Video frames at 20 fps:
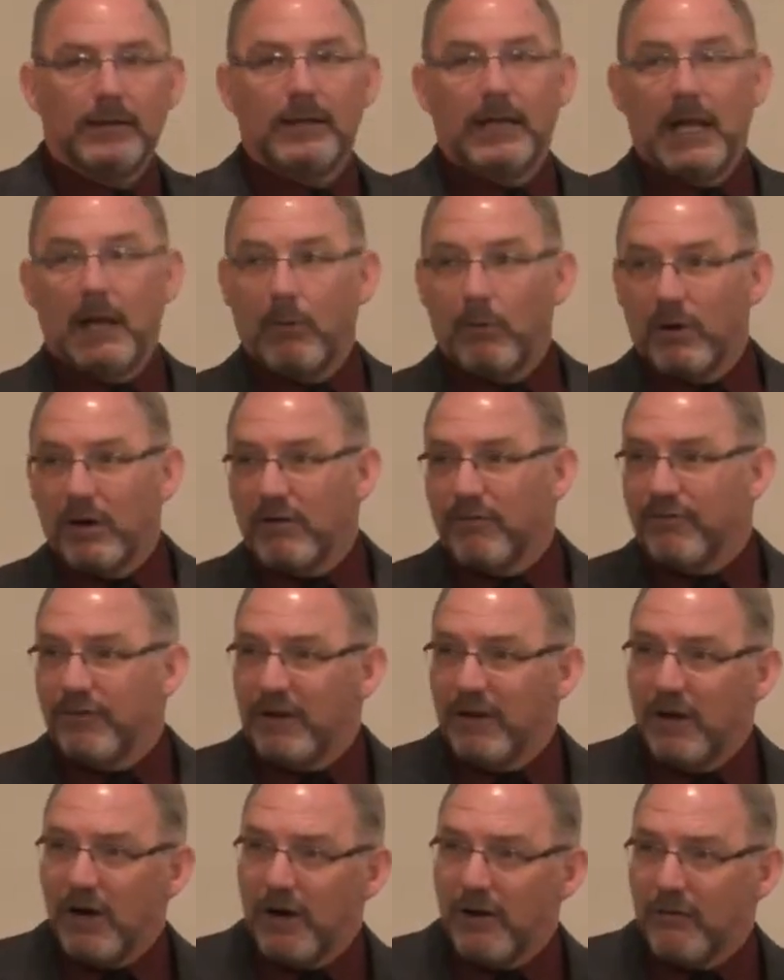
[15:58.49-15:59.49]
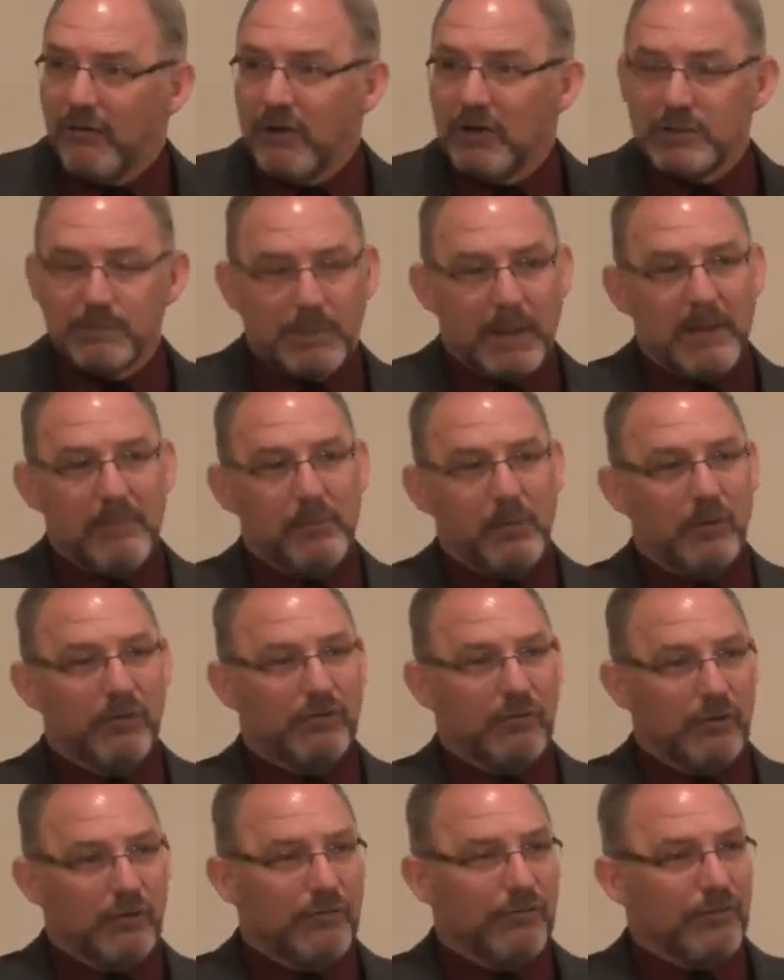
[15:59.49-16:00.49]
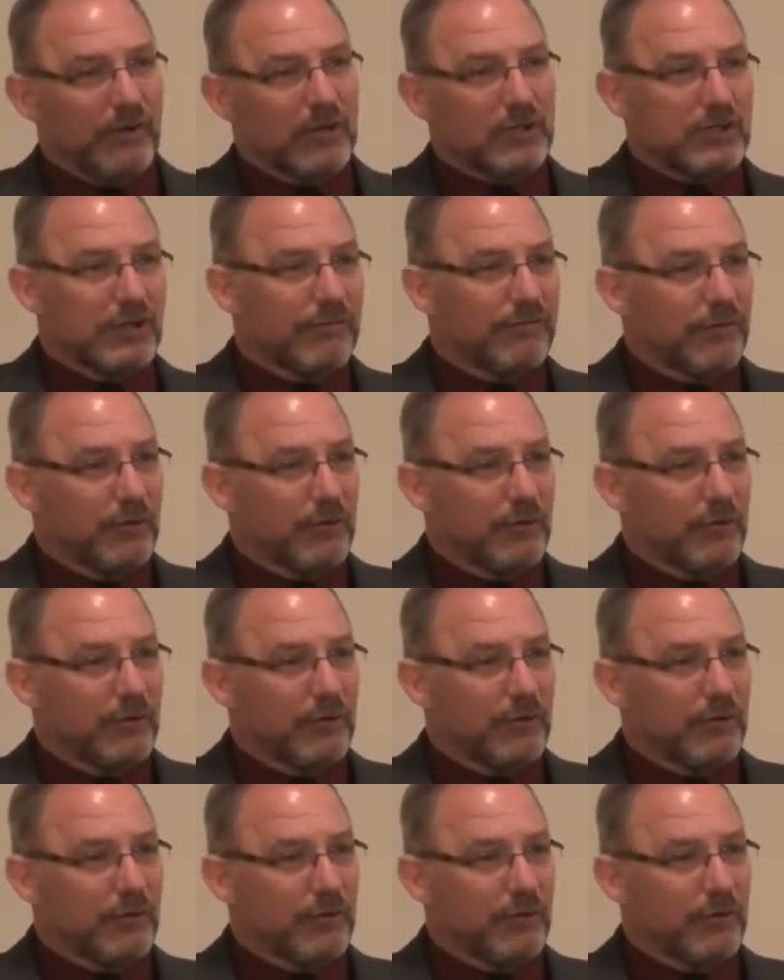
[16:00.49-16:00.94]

yeah, we're going to feed all these people with two fish and a